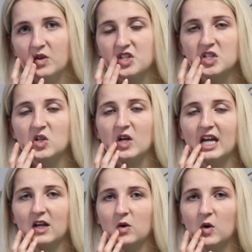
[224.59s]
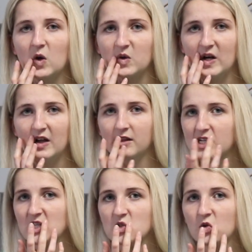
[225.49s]
this little angle around
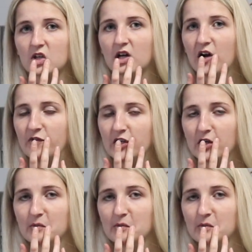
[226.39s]
each corner of your